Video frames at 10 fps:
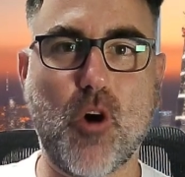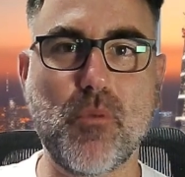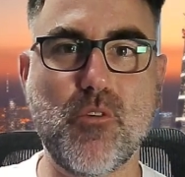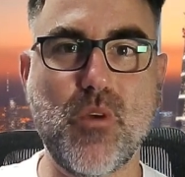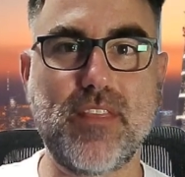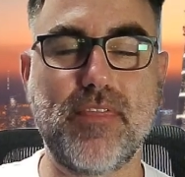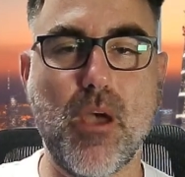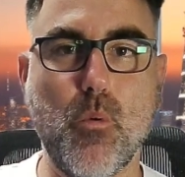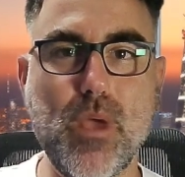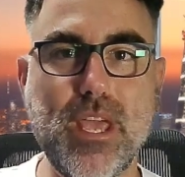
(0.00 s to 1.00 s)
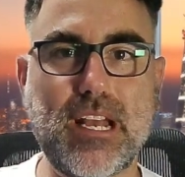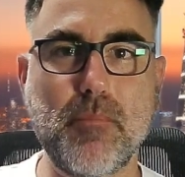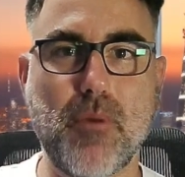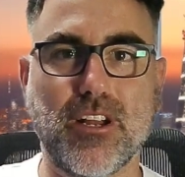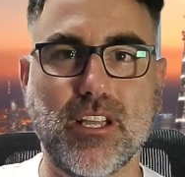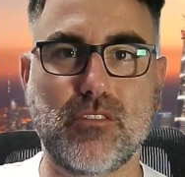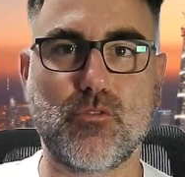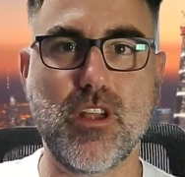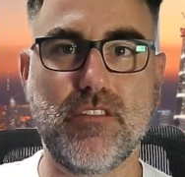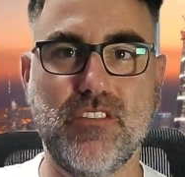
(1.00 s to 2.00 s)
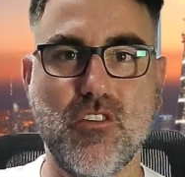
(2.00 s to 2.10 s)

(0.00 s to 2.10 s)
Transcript: here with the weekly market review.